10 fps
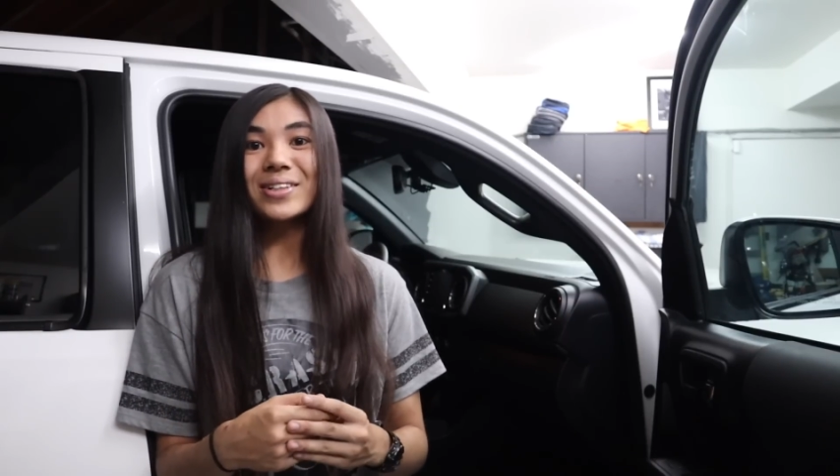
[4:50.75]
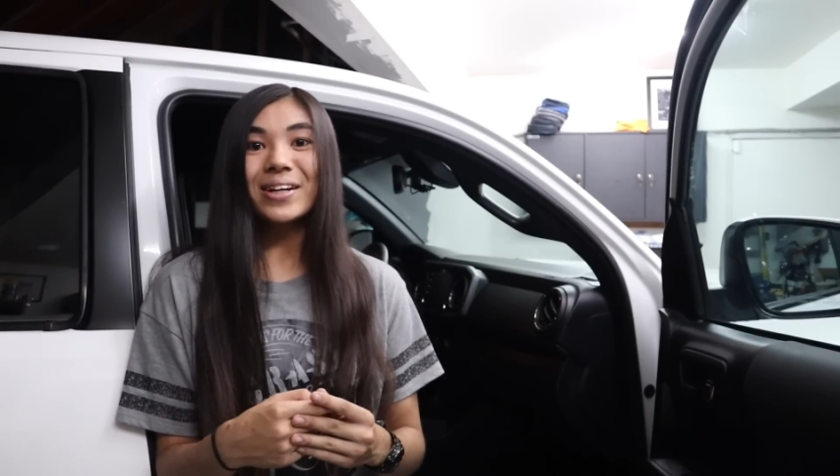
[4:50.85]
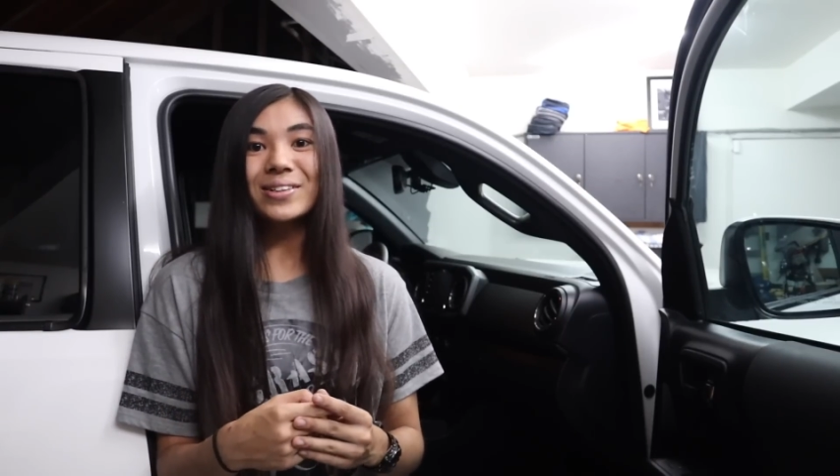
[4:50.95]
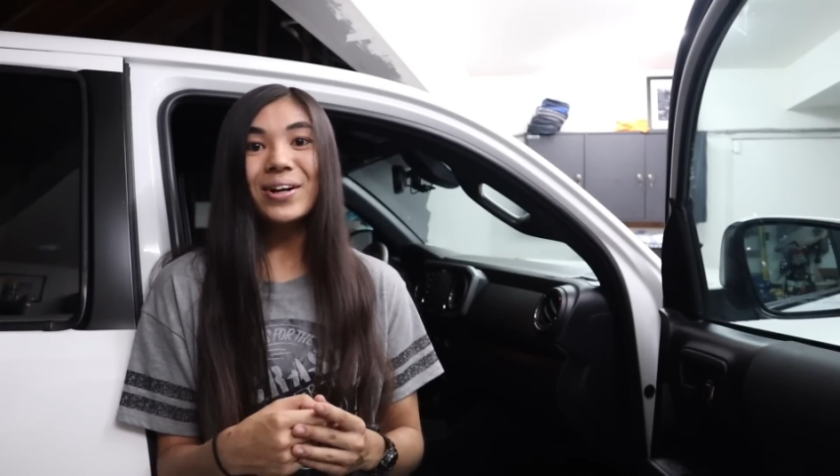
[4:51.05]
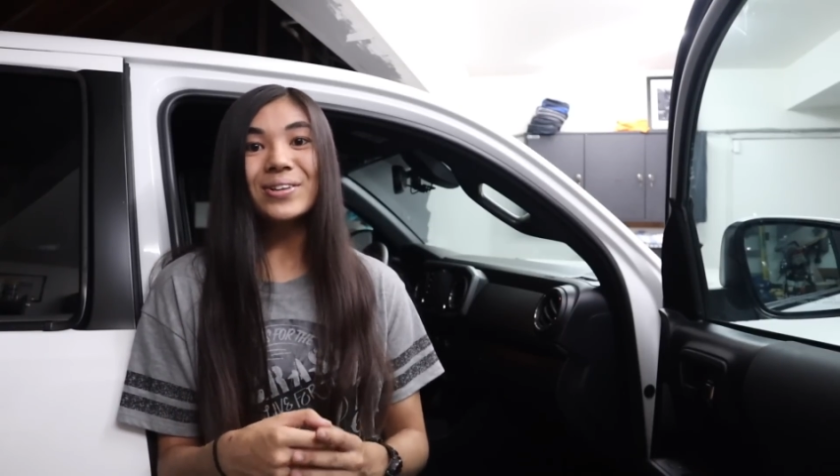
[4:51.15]

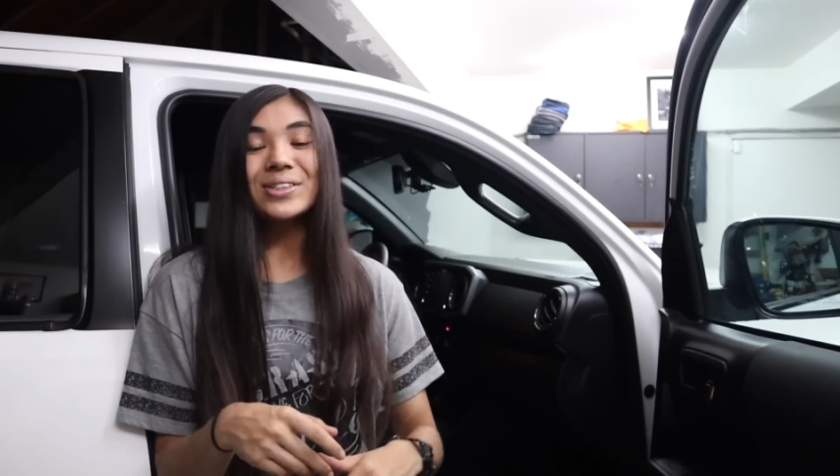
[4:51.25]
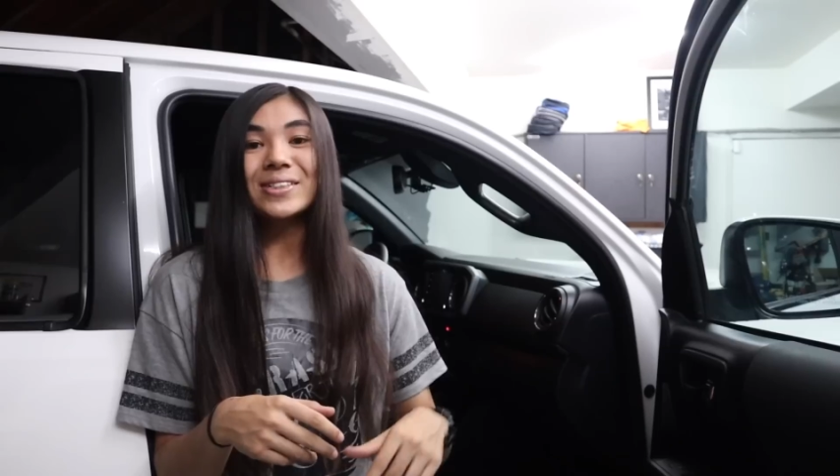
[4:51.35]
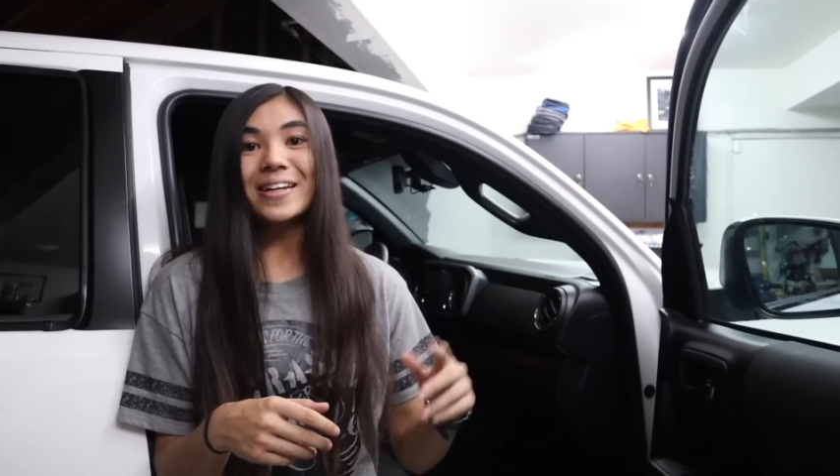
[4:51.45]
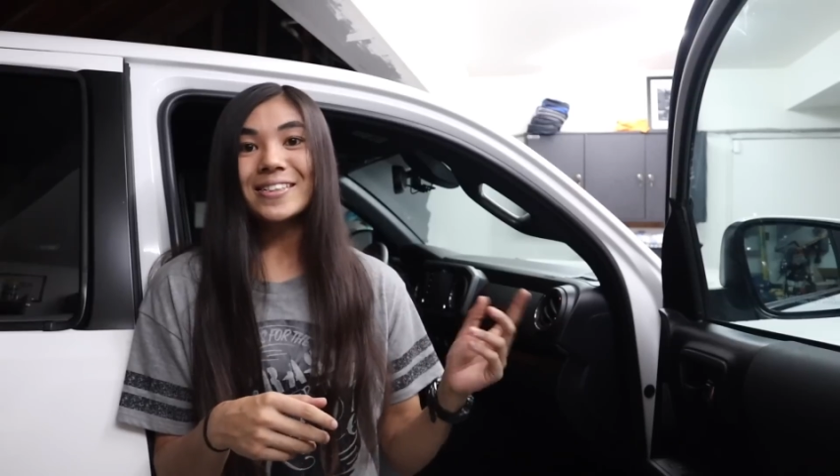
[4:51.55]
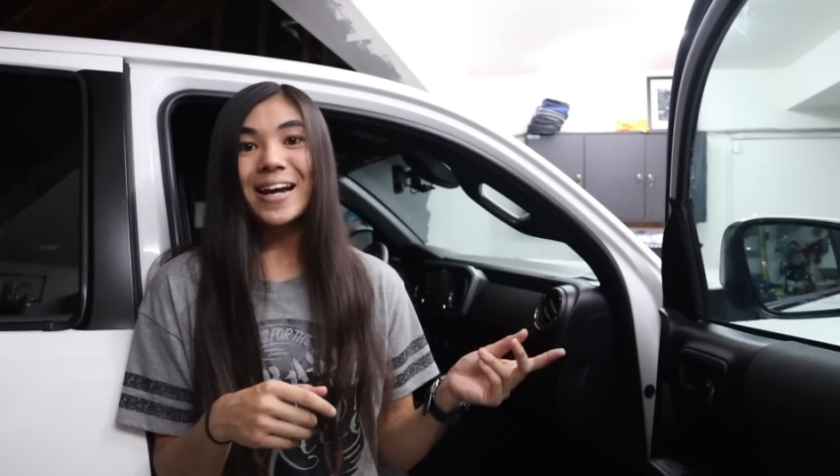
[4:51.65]

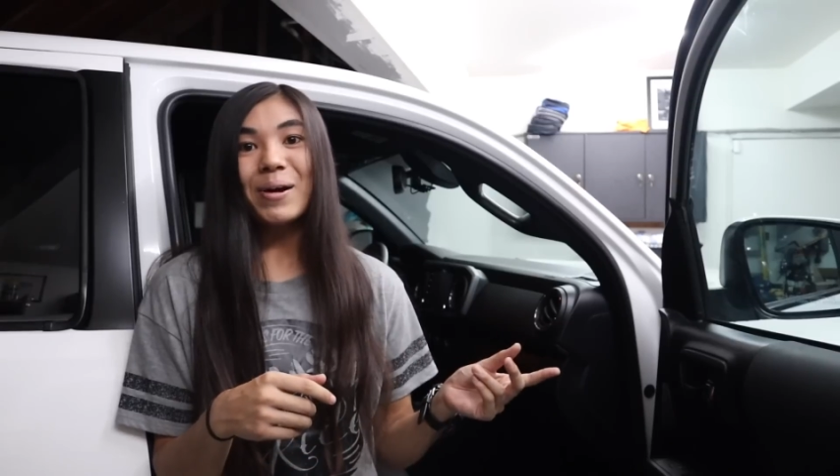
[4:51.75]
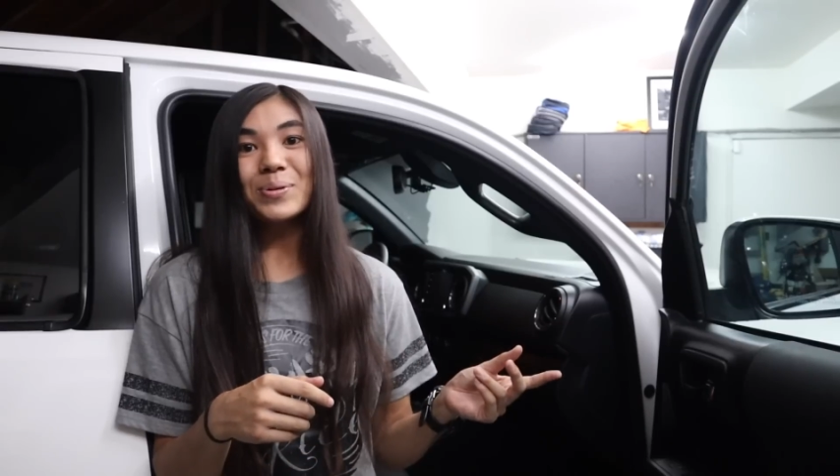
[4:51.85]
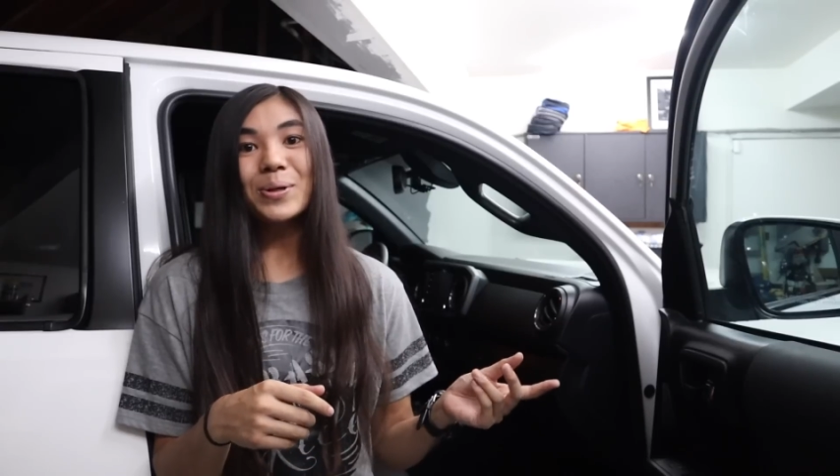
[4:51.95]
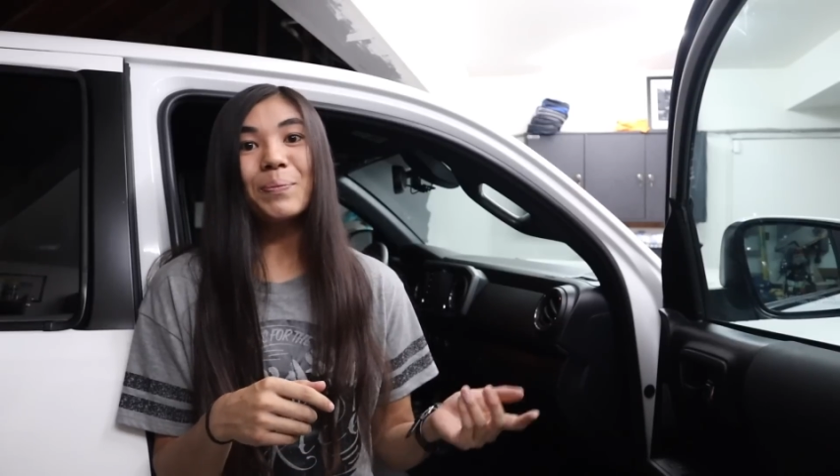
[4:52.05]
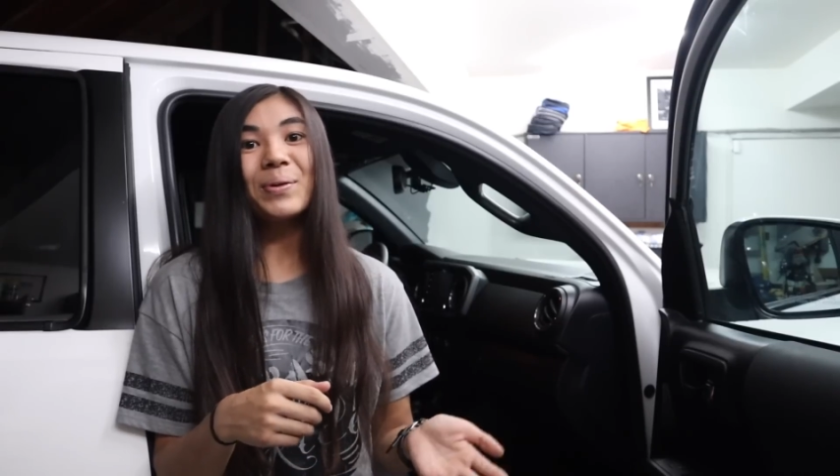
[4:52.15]
Technologies
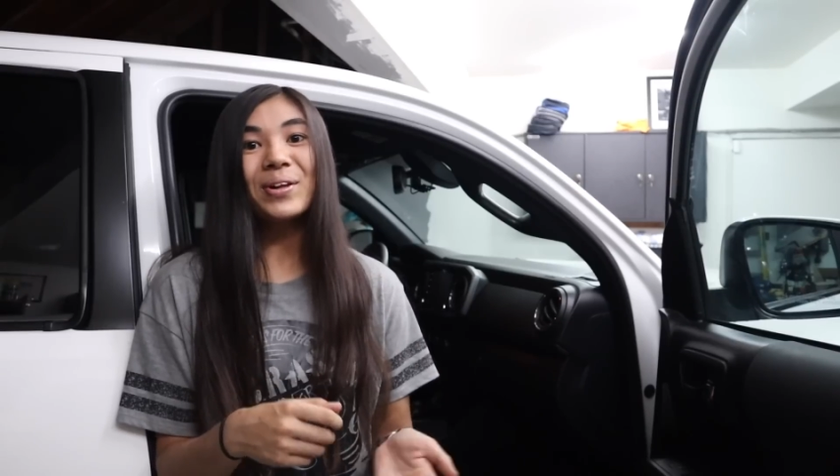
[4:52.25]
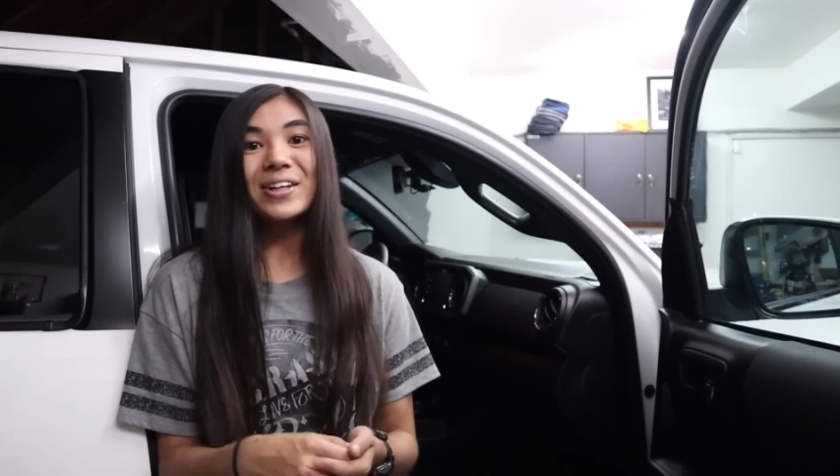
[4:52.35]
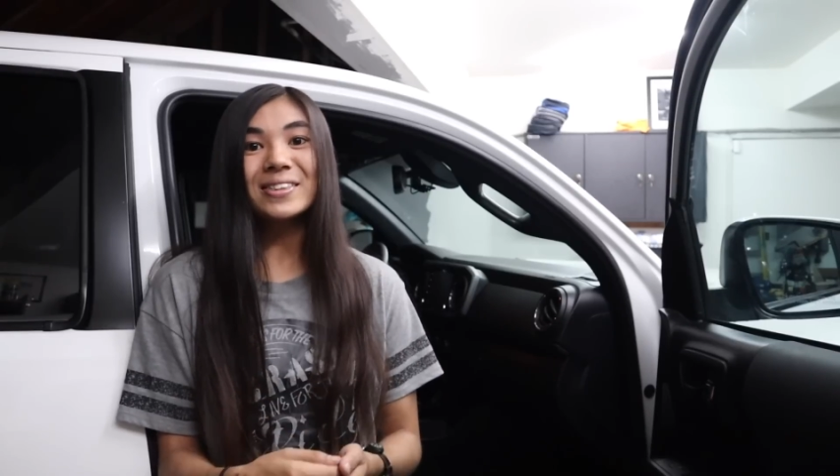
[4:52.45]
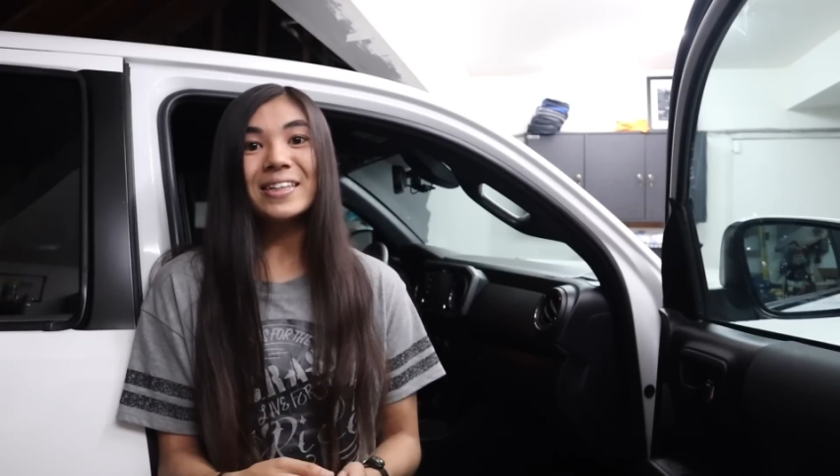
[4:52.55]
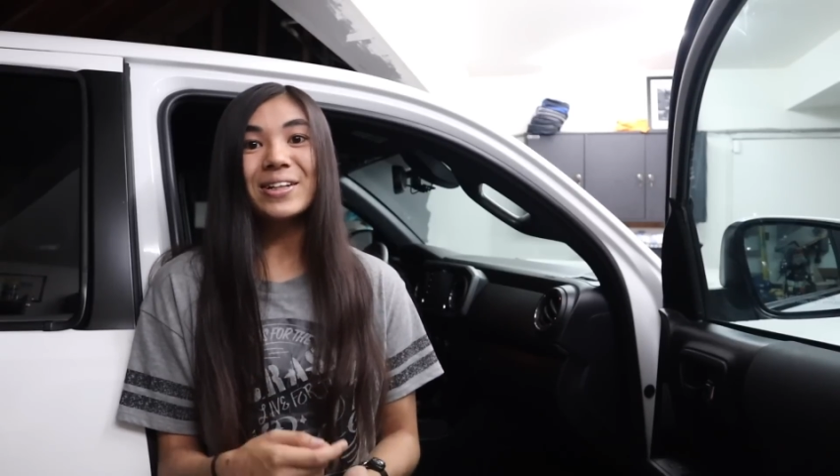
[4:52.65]
adapter
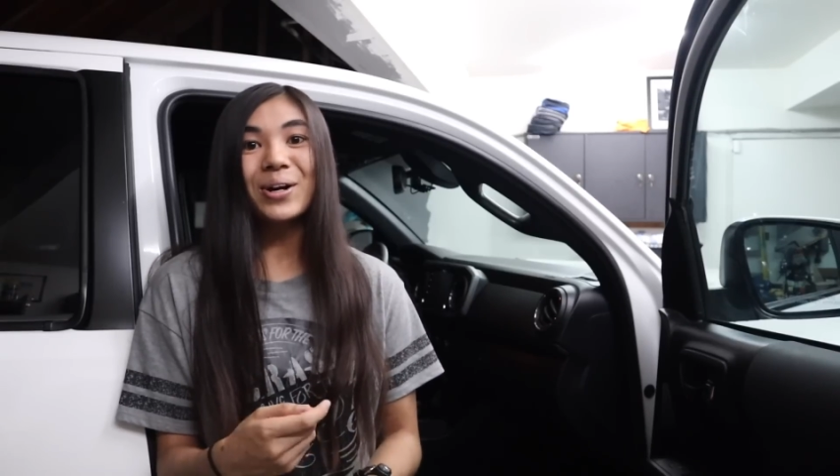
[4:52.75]
plus the